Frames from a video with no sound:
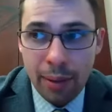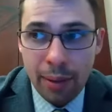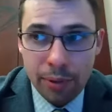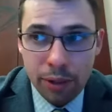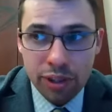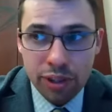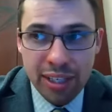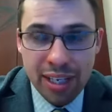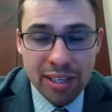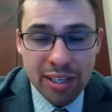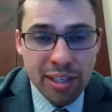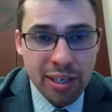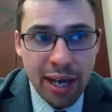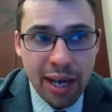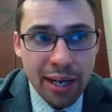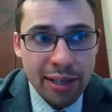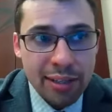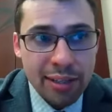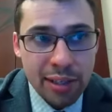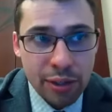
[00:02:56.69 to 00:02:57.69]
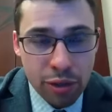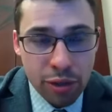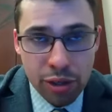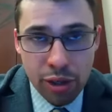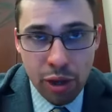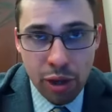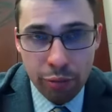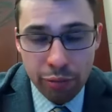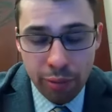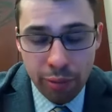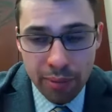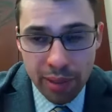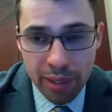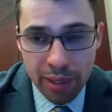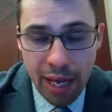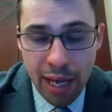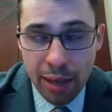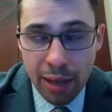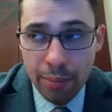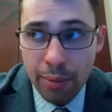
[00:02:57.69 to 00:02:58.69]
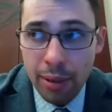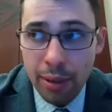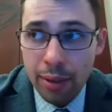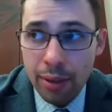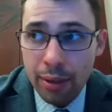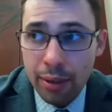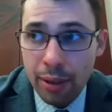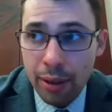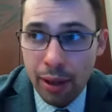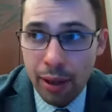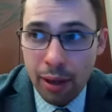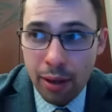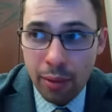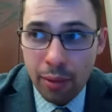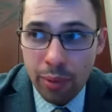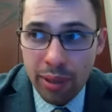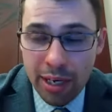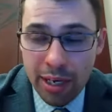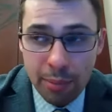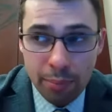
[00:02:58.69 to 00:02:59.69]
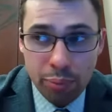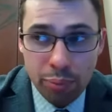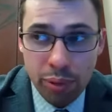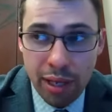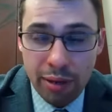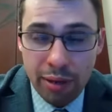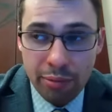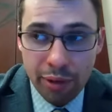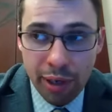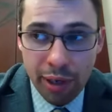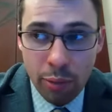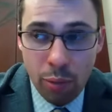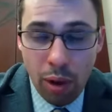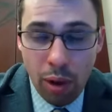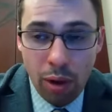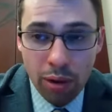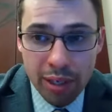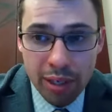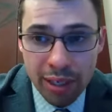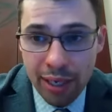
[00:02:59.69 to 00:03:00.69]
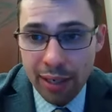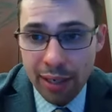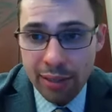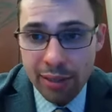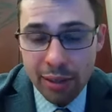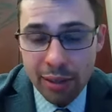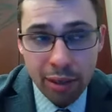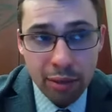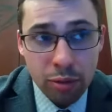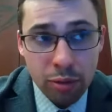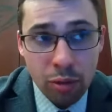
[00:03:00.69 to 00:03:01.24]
You're disconnecting yourself from the game. We didn't play very well connected, I